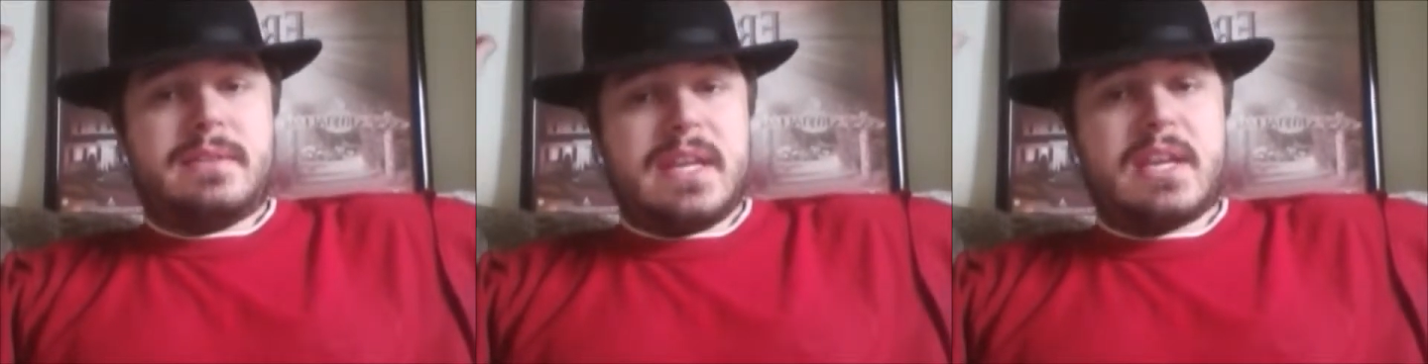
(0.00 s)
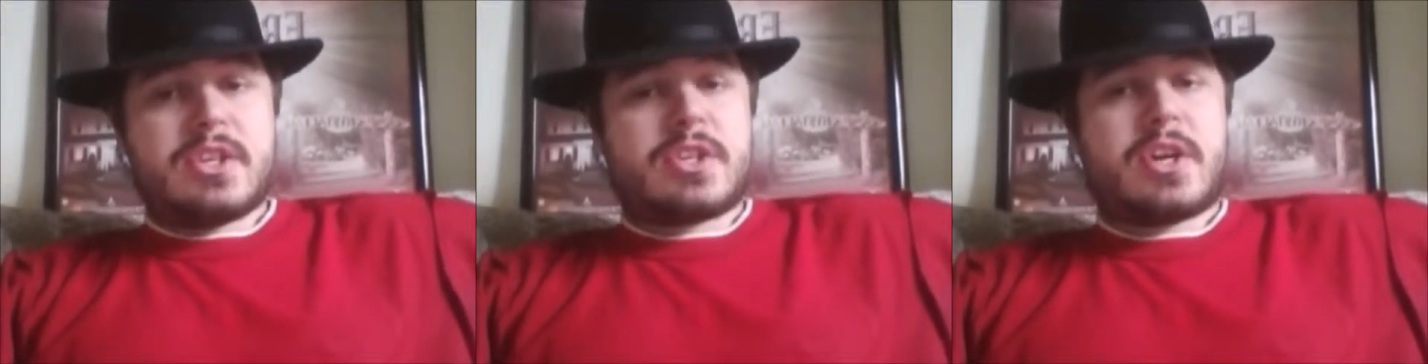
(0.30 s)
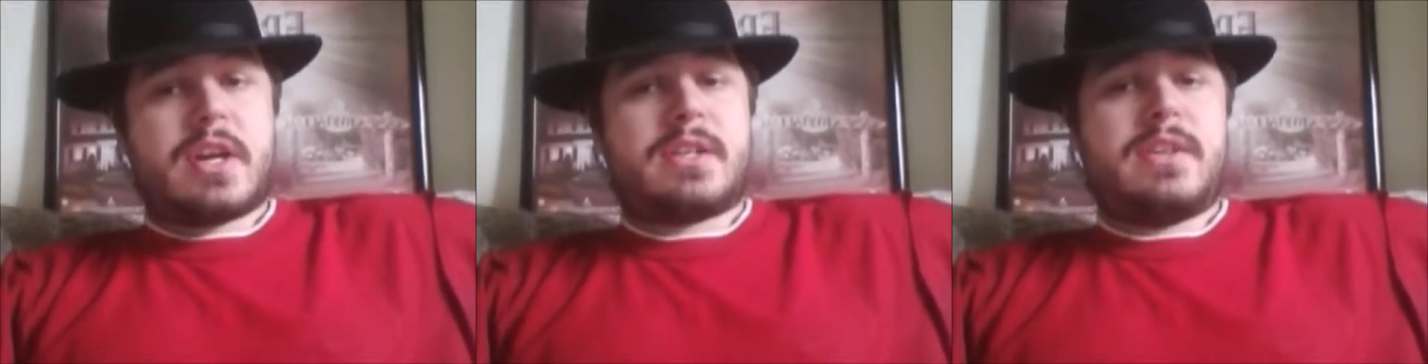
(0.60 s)

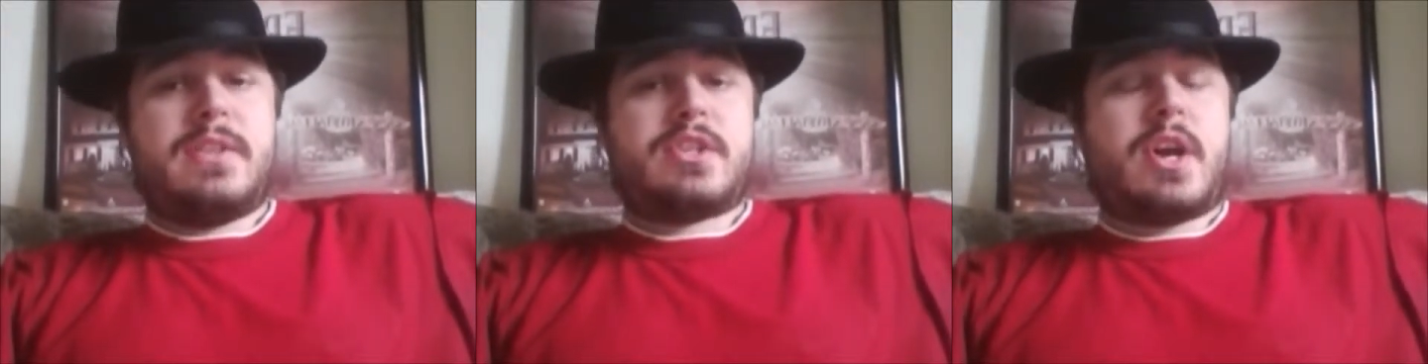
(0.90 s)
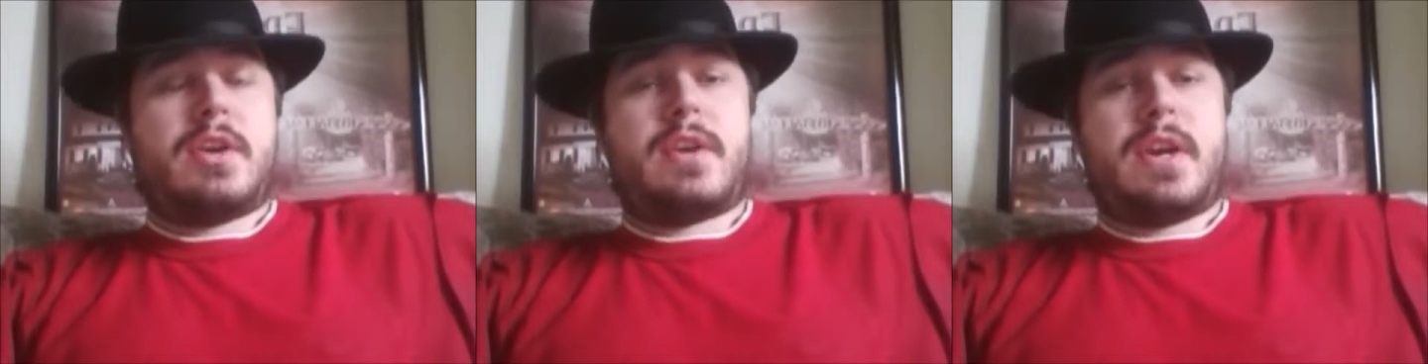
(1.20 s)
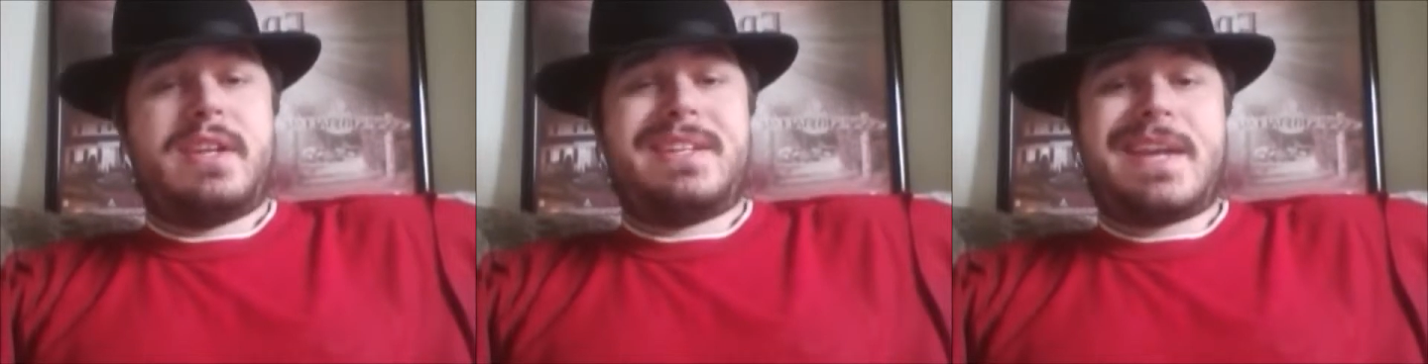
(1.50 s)
deconstructed the
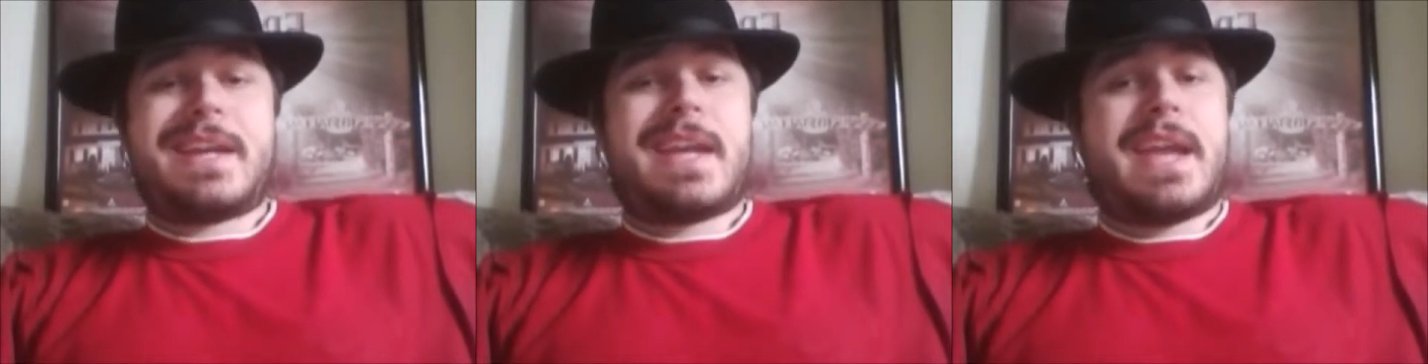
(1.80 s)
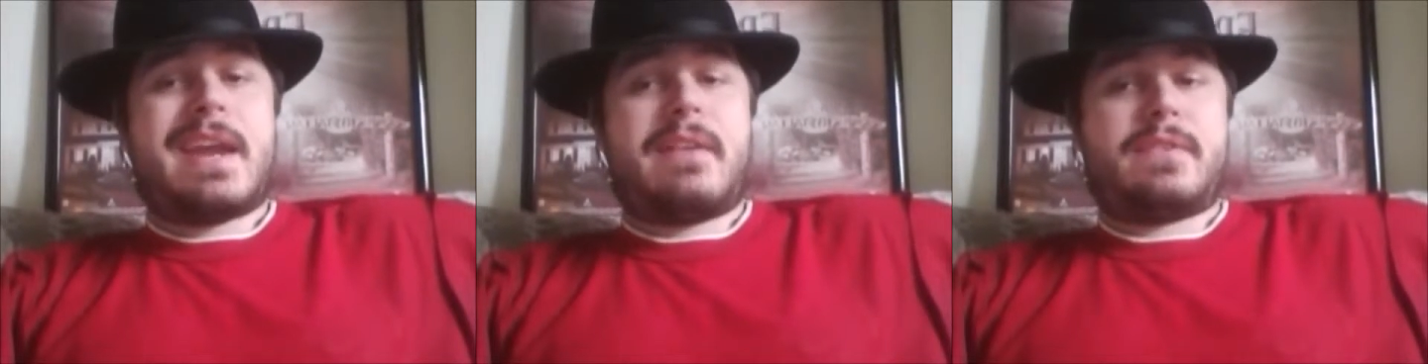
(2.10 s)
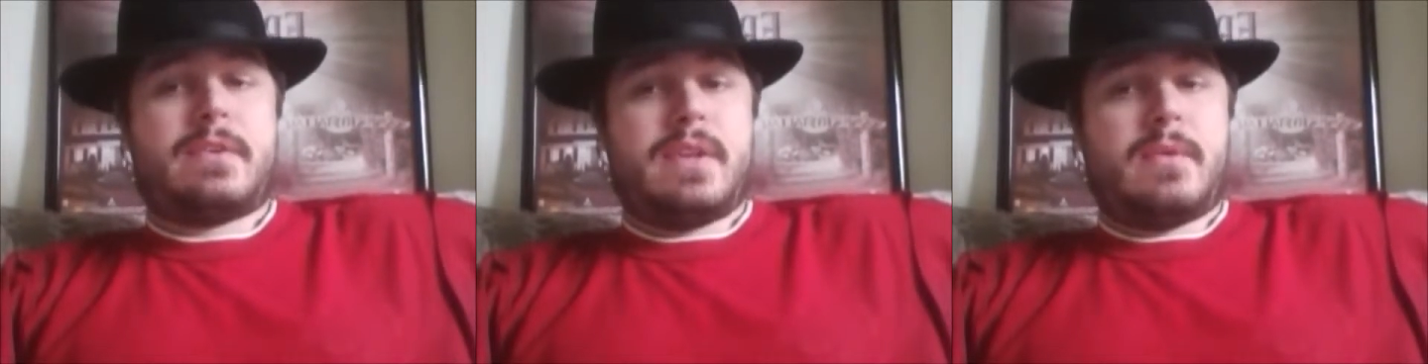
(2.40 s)
genre a decade
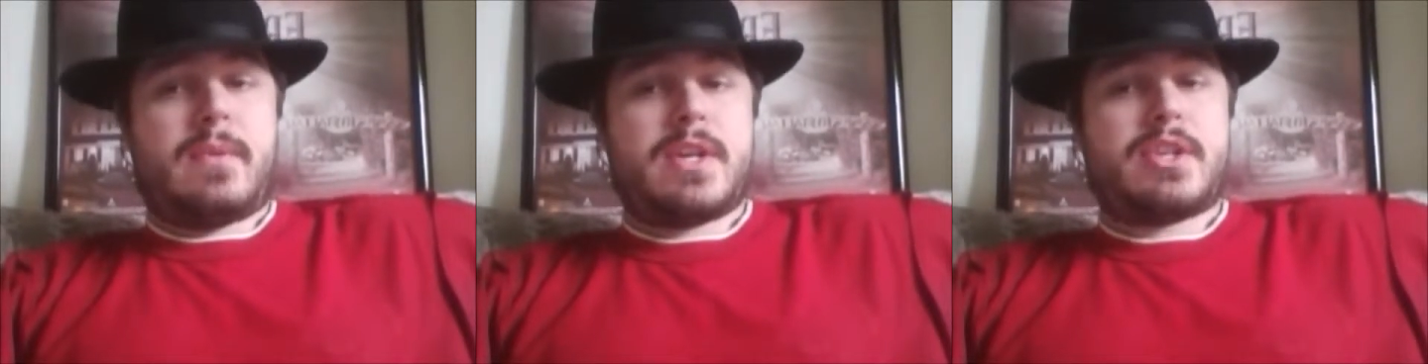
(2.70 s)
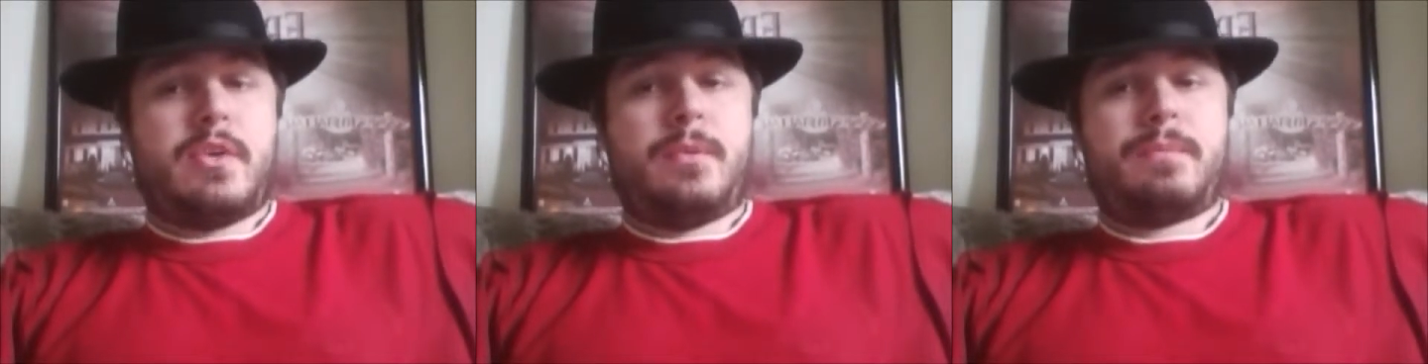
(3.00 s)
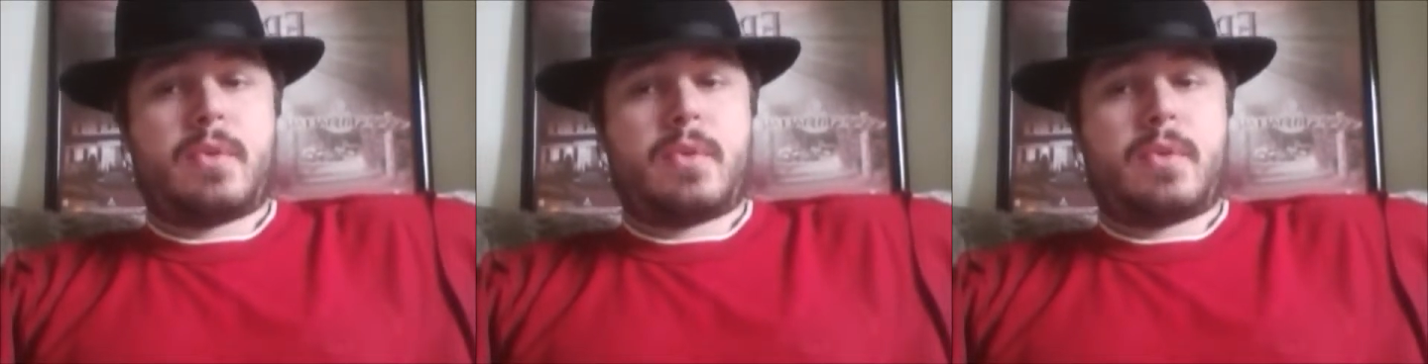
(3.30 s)
after the original,